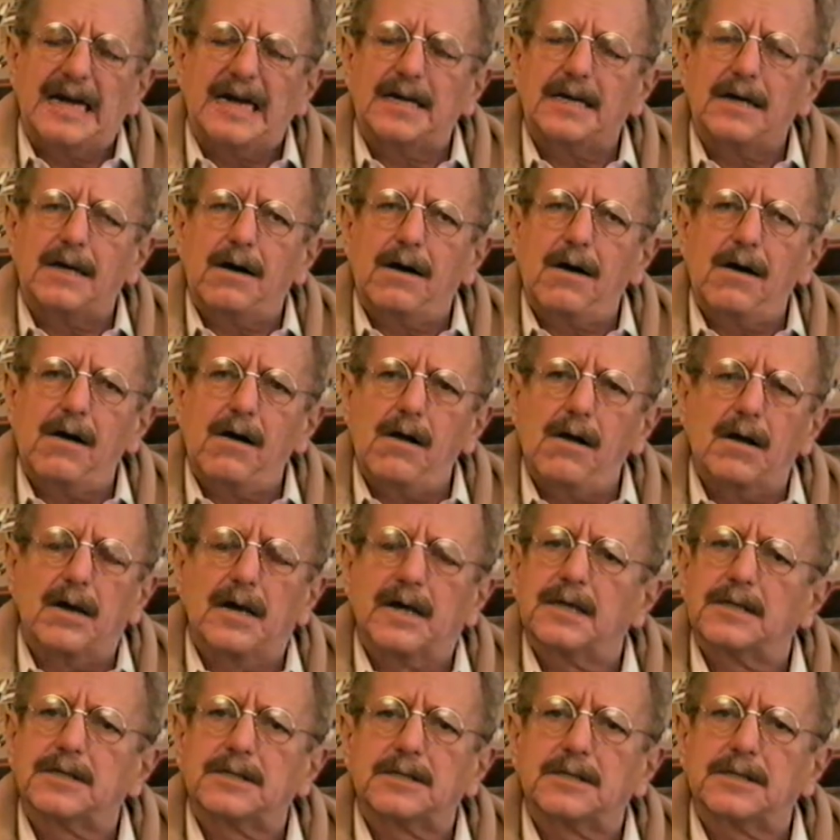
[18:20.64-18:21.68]
And it
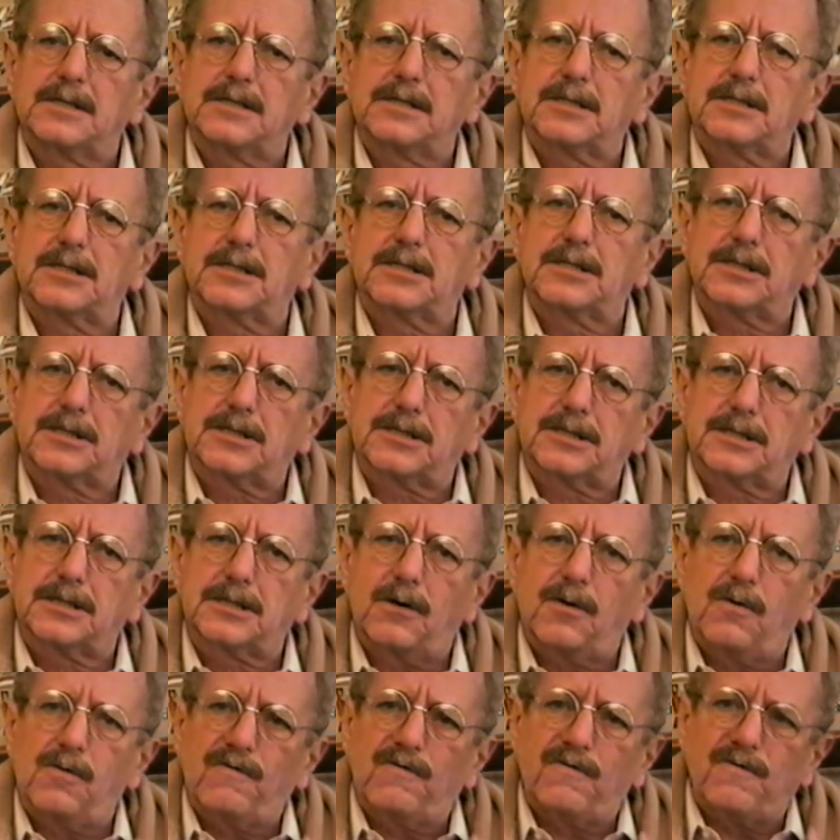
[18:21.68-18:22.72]
all is
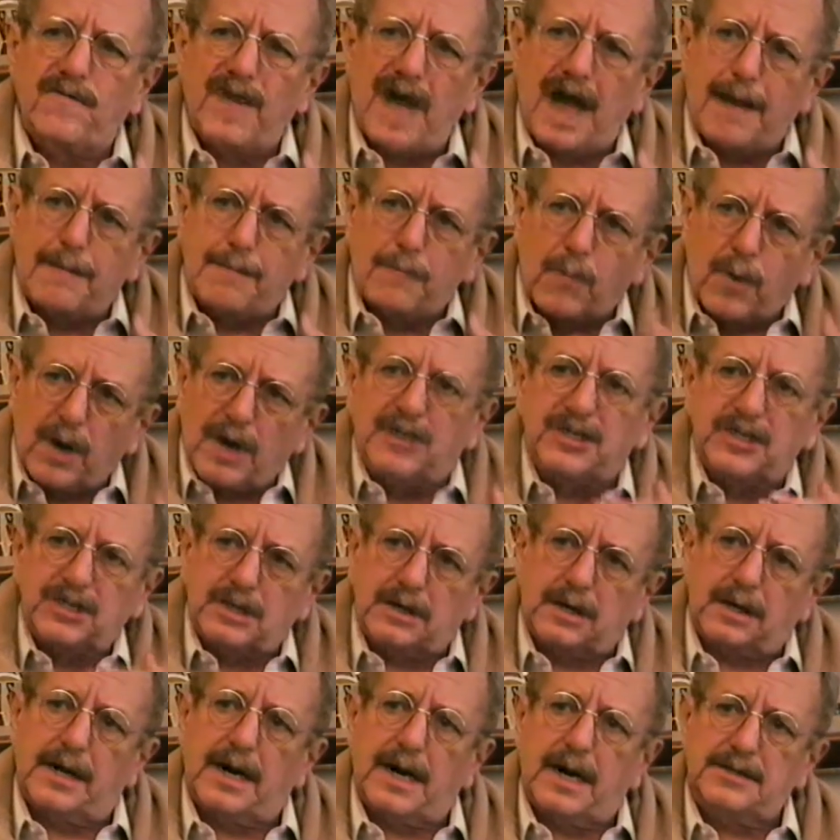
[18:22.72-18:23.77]
so
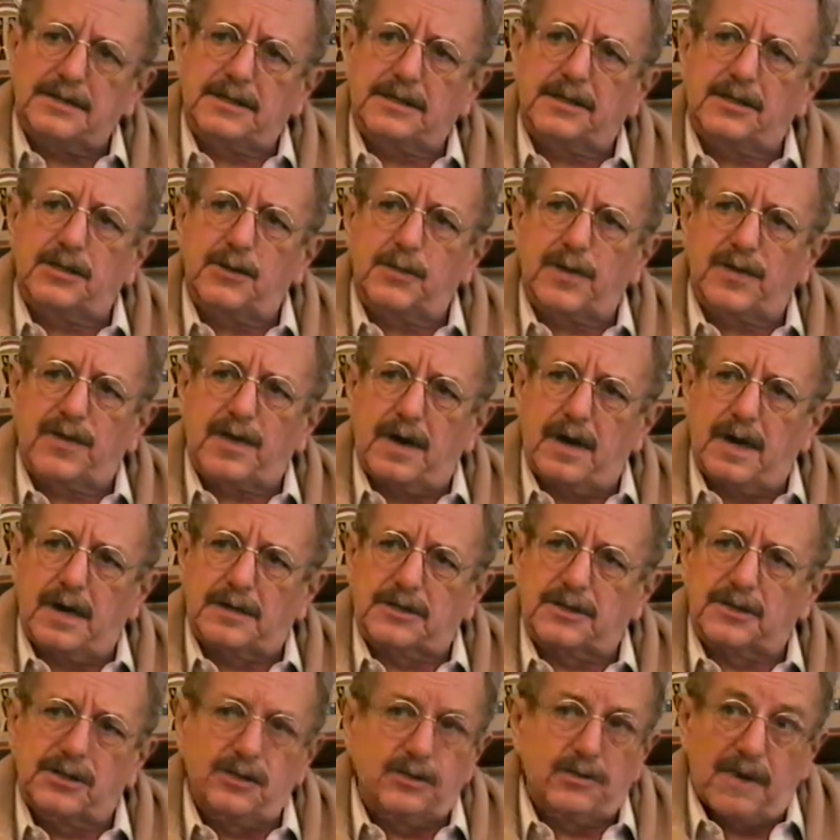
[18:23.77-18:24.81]
vibrational. It has to do with
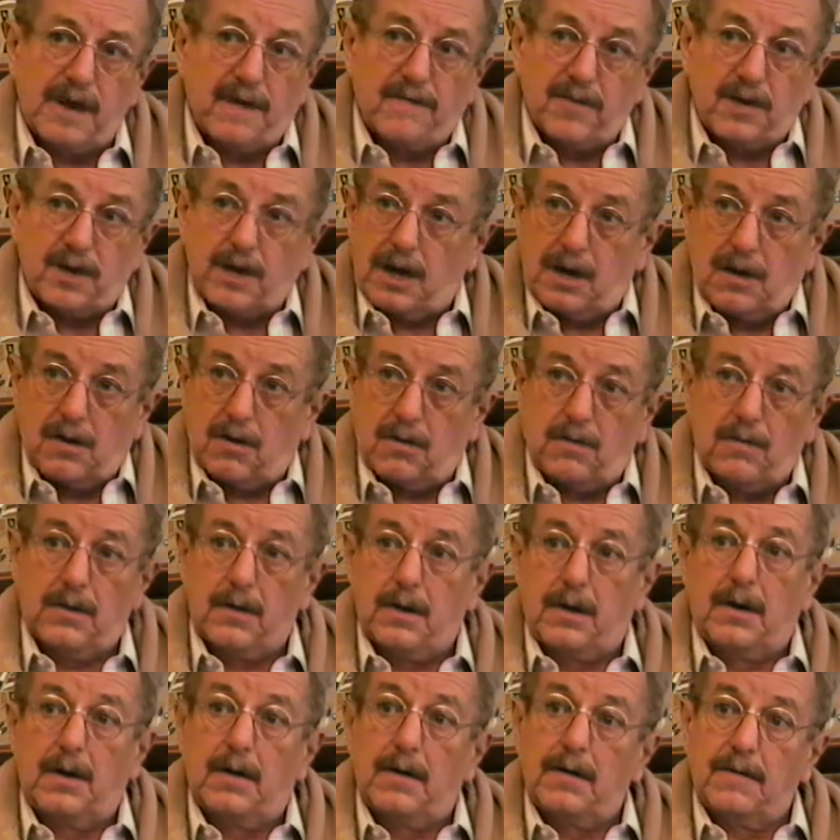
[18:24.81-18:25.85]
hunch. You never
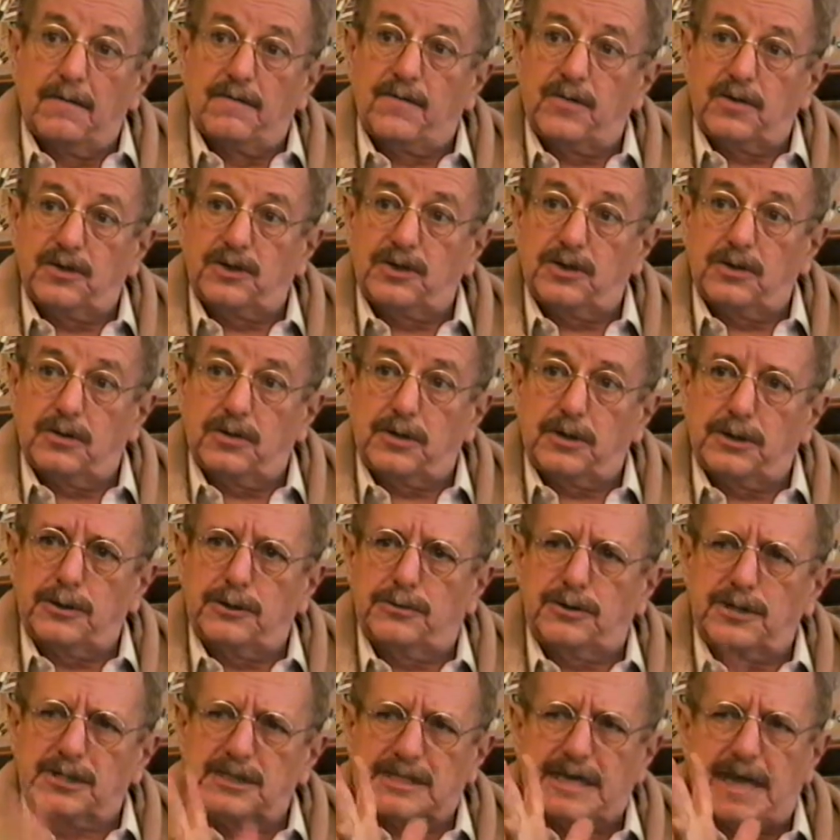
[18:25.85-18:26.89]
know for sure.
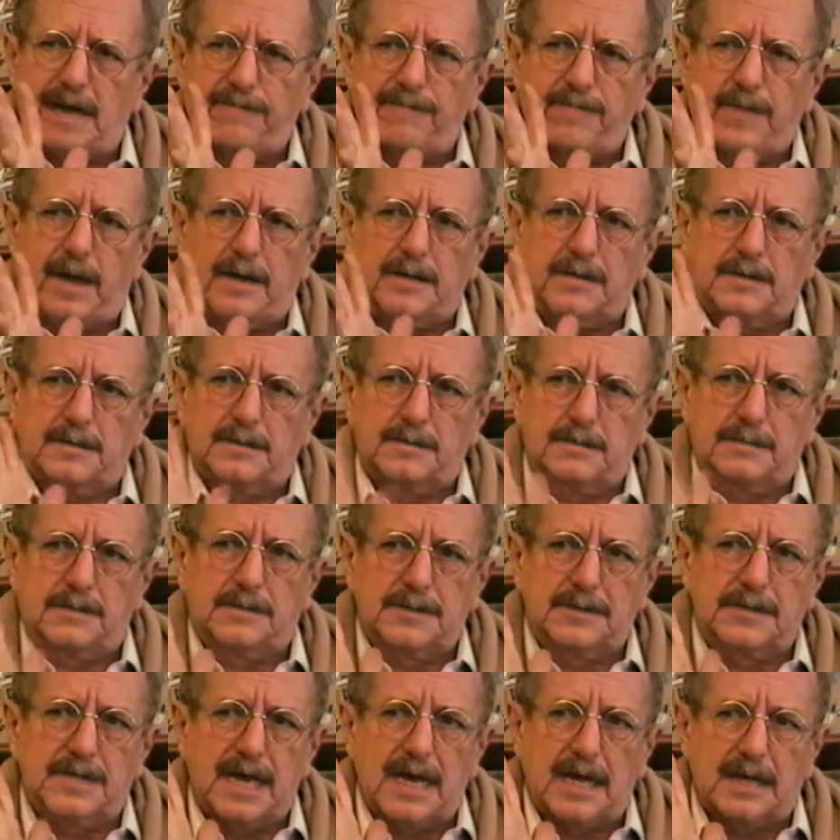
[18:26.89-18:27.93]
You just have that
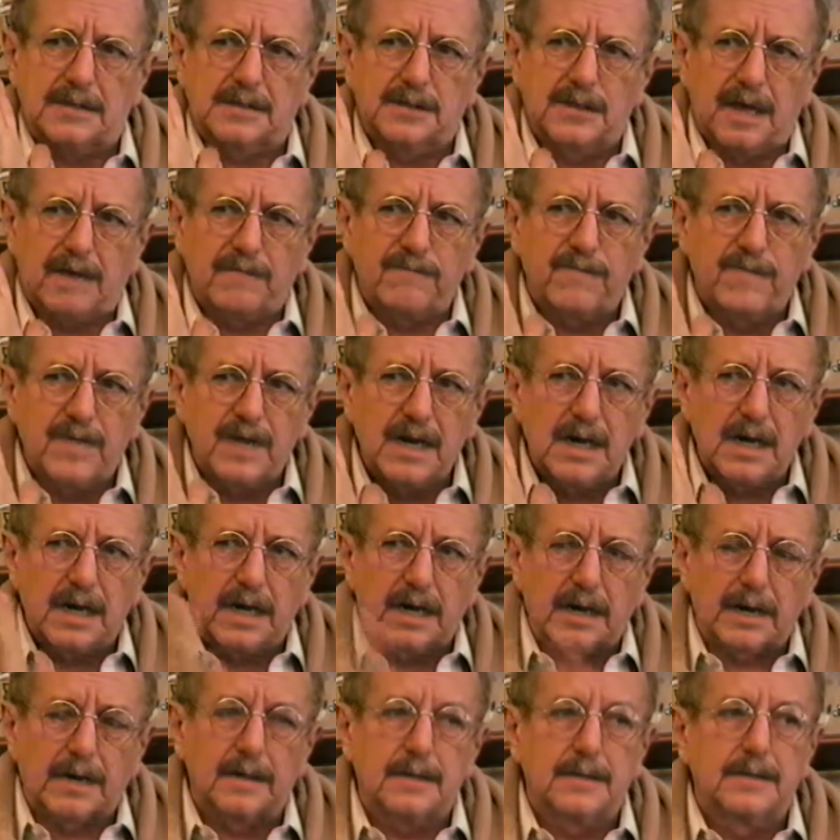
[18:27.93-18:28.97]
sense, that
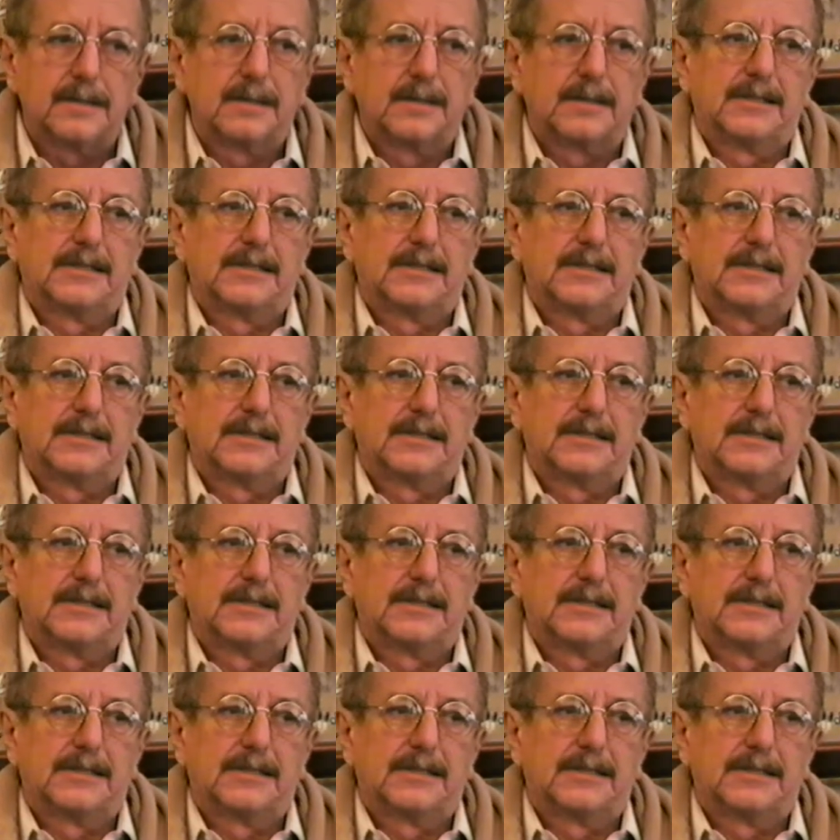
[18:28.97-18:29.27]
feeling.